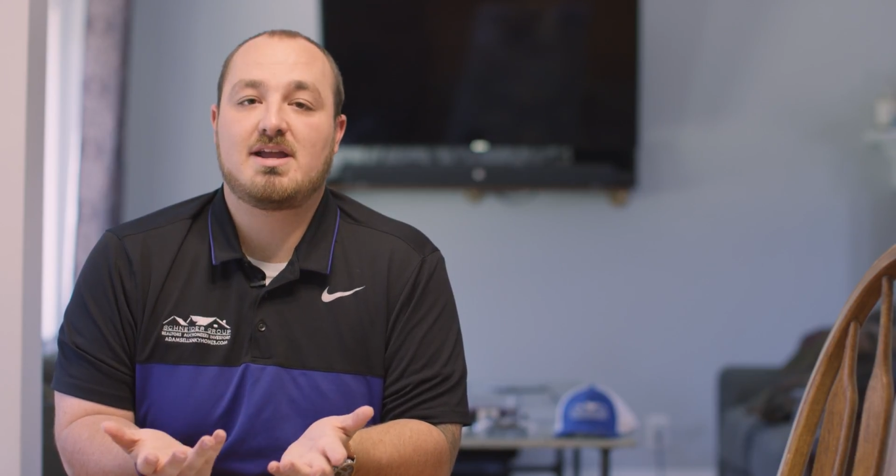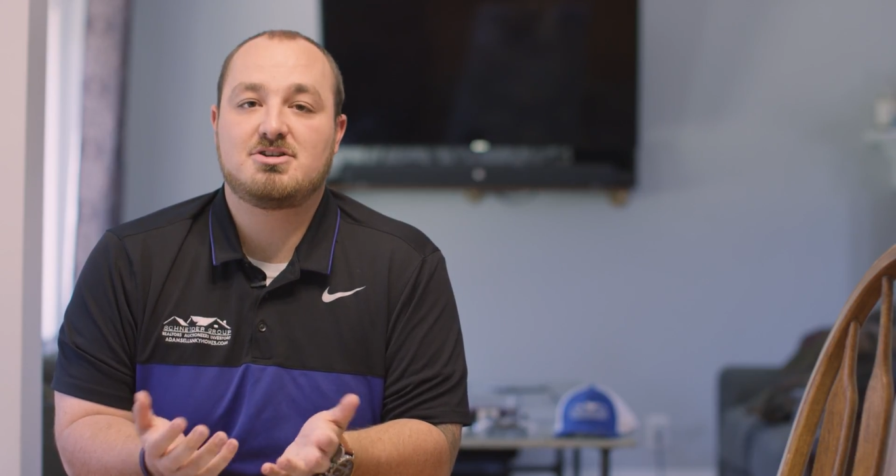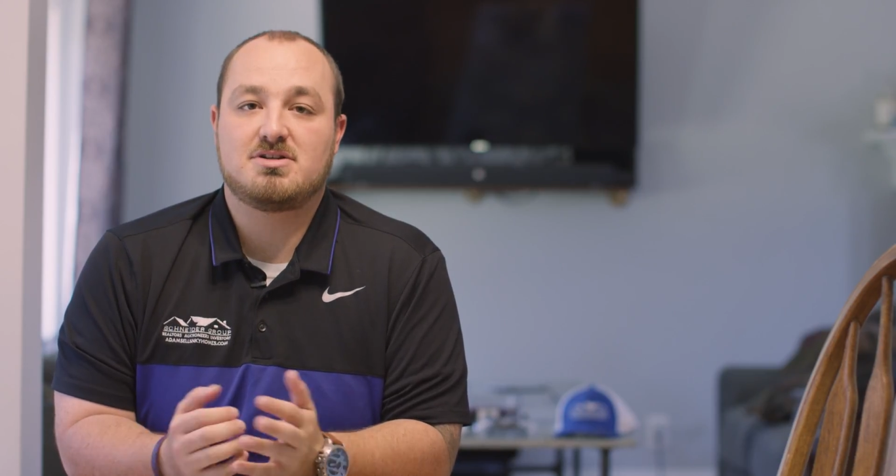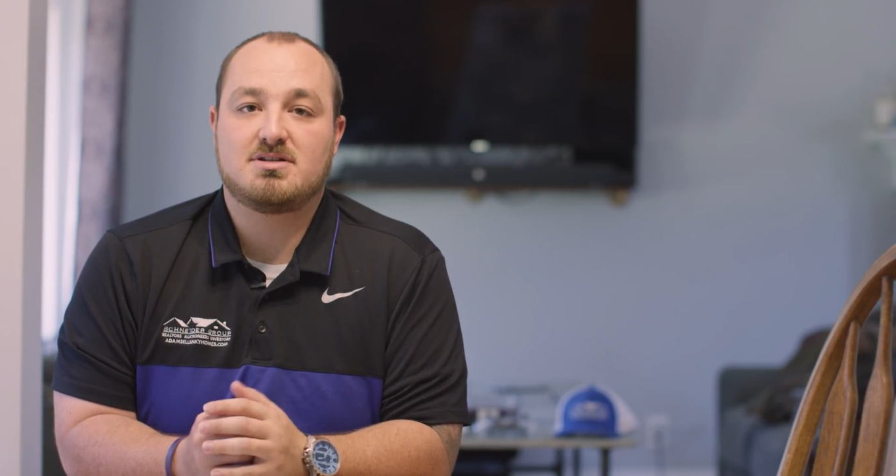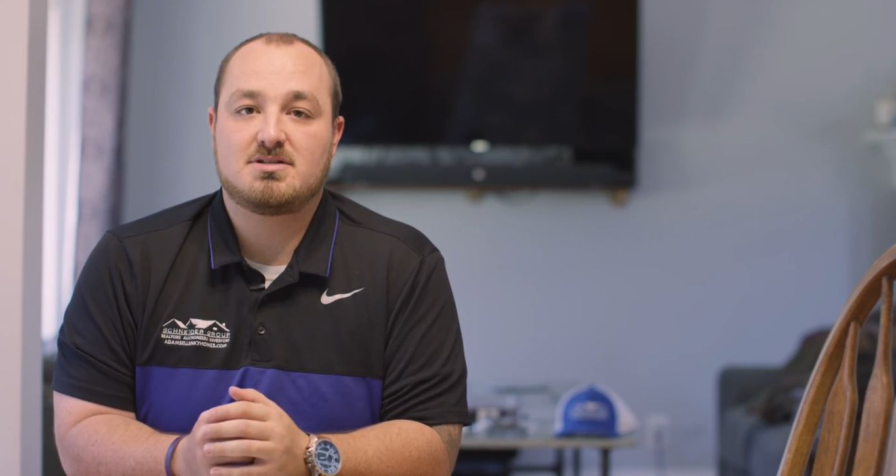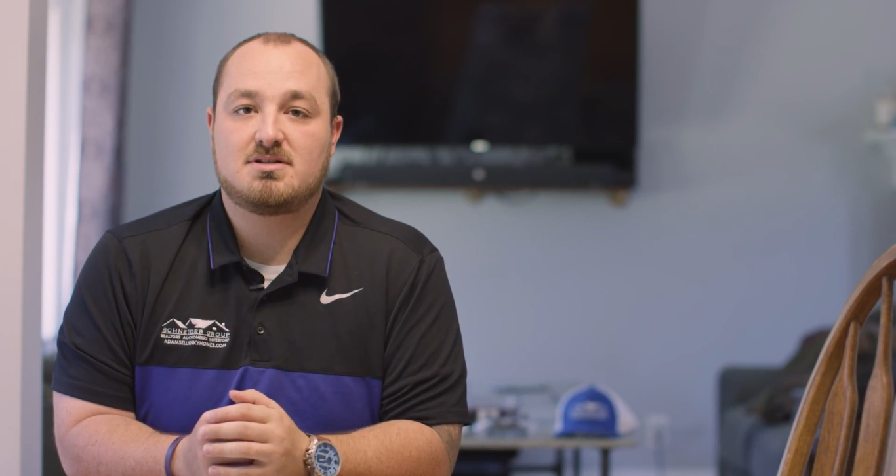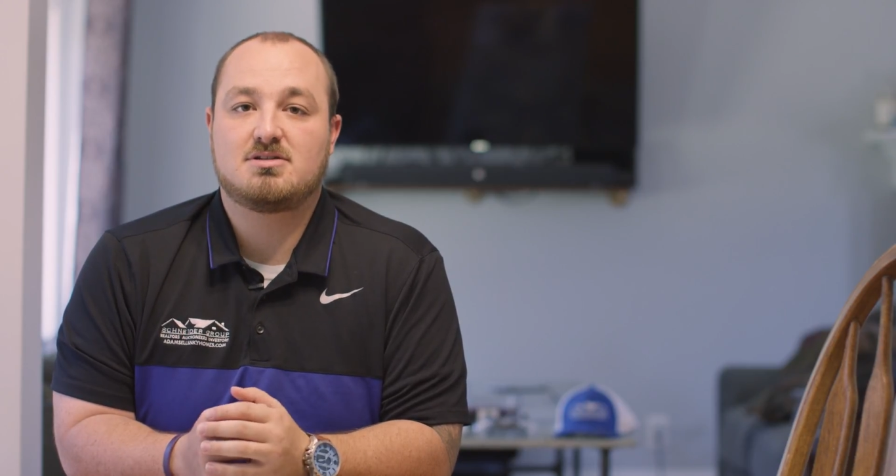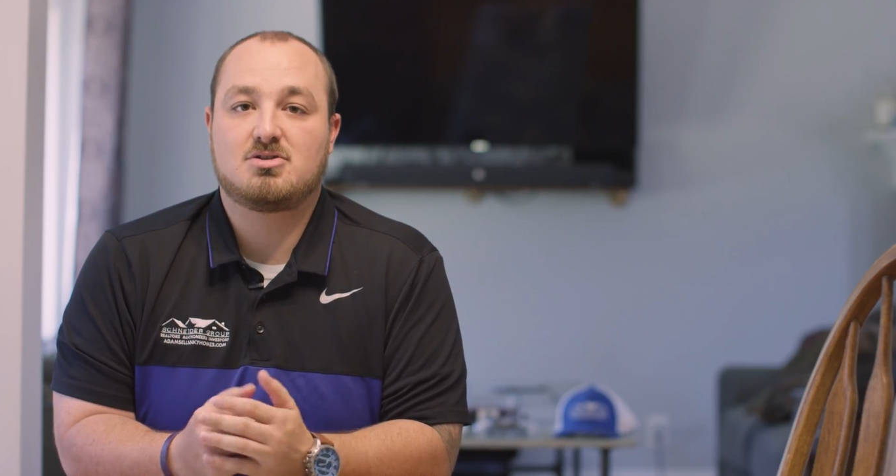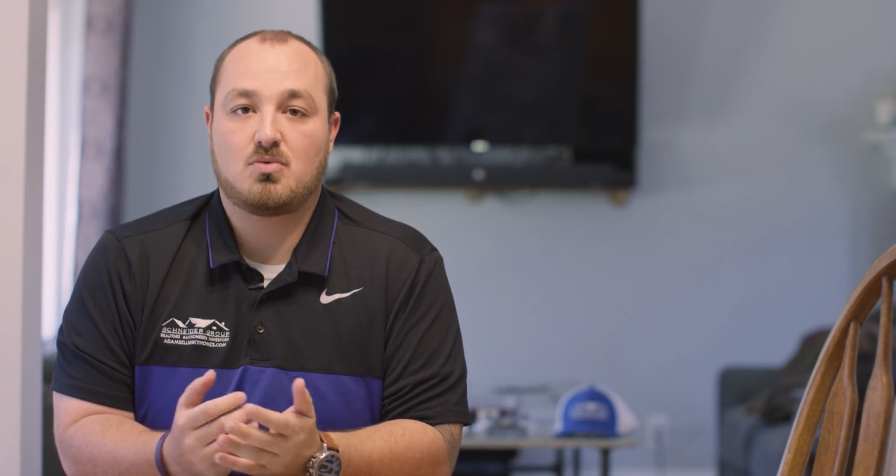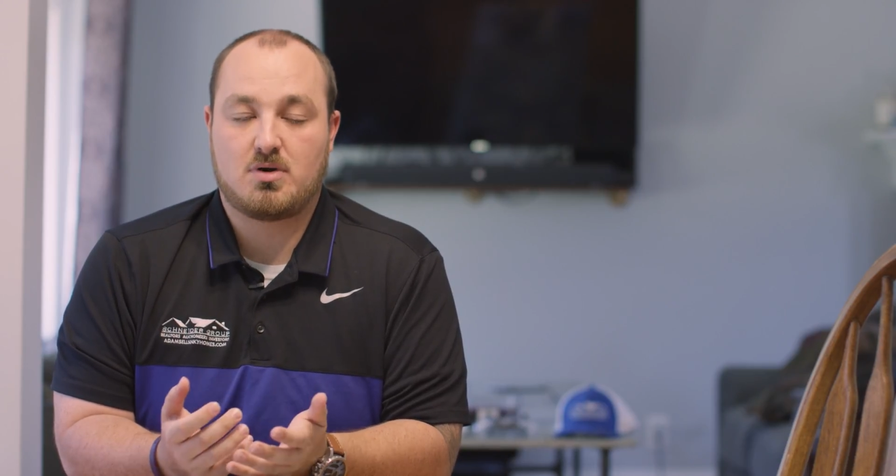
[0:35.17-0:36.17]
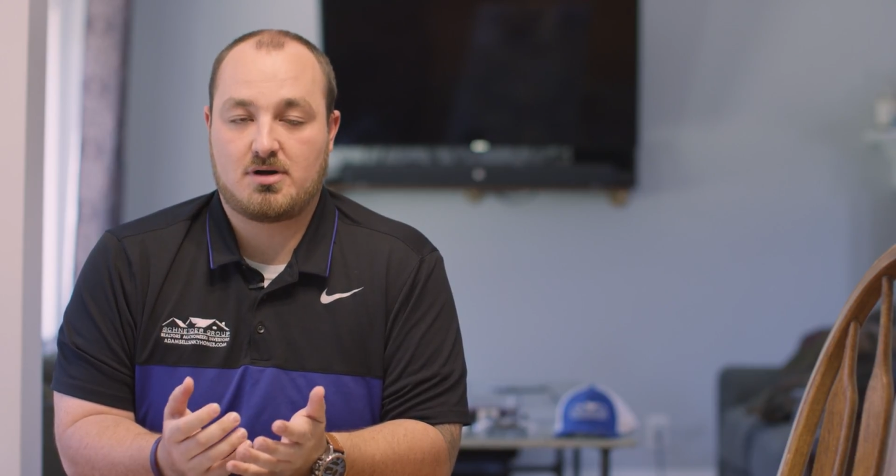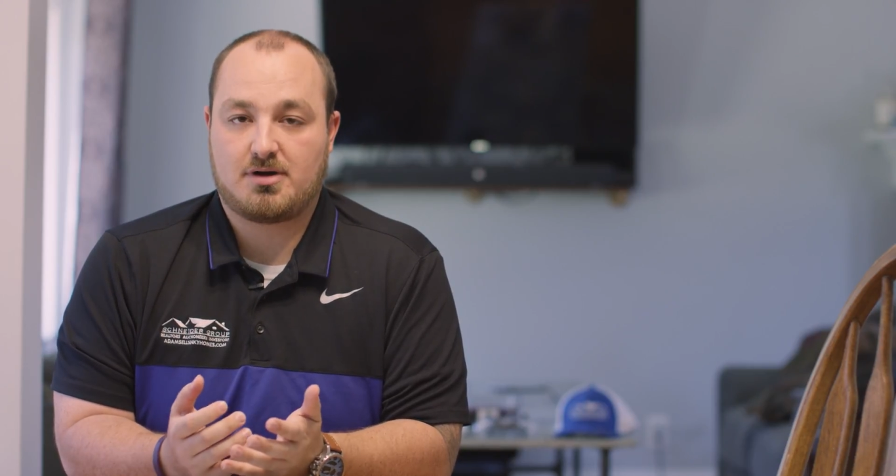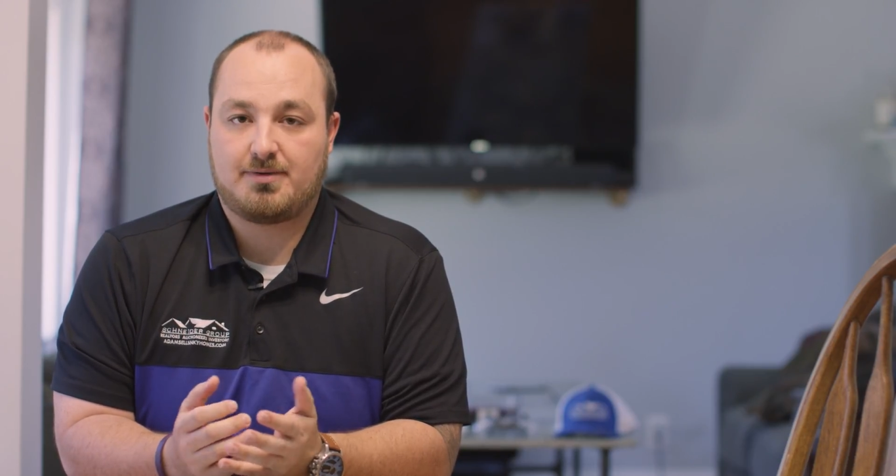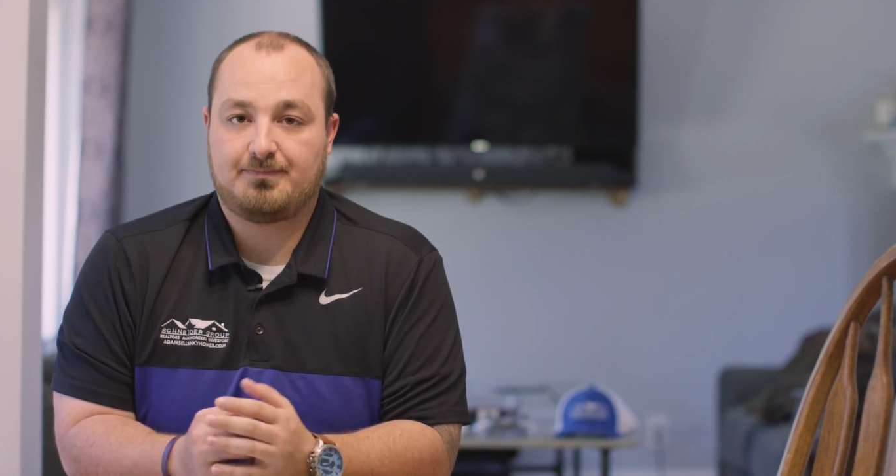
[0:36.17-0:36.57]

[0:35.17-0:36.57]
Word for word: agents to work.